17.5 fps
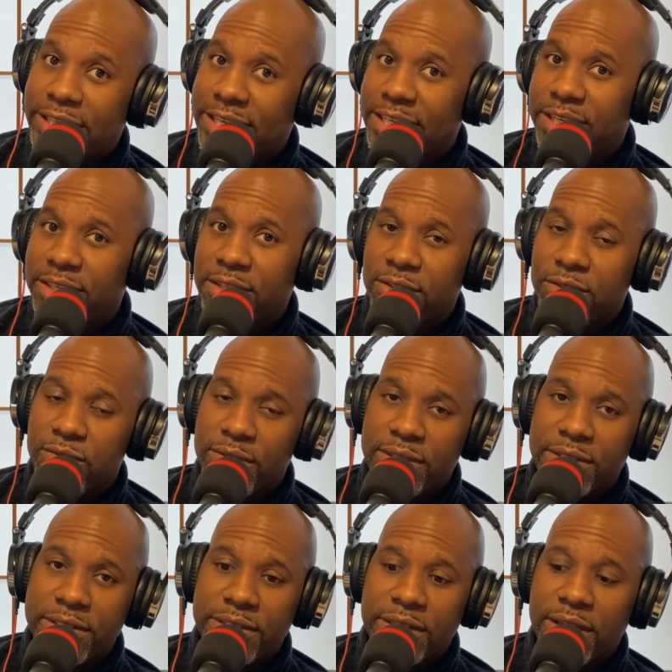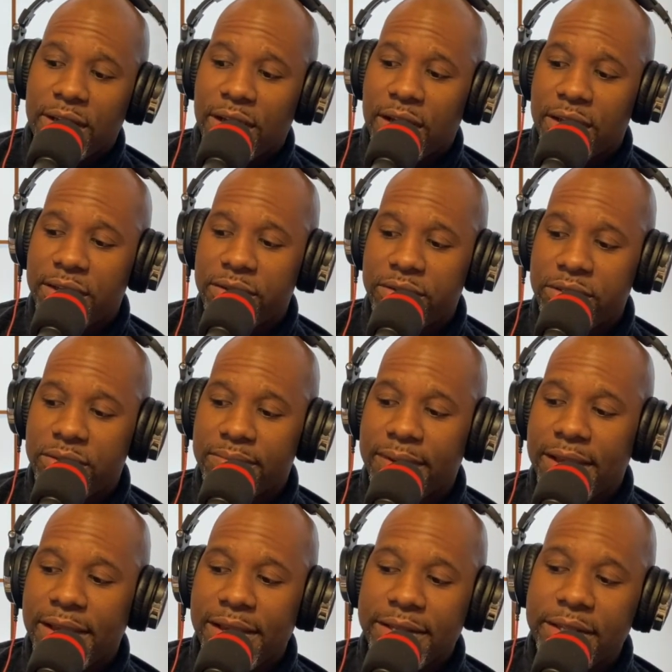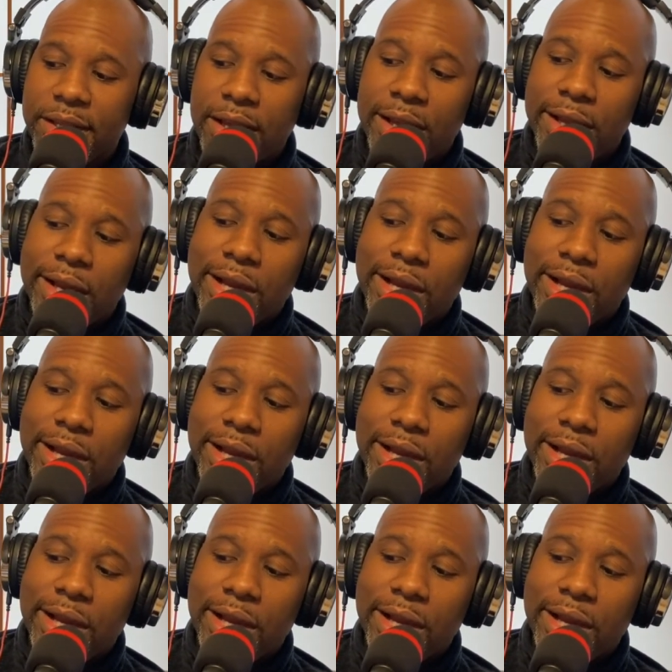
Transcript: hit industries here in Japan.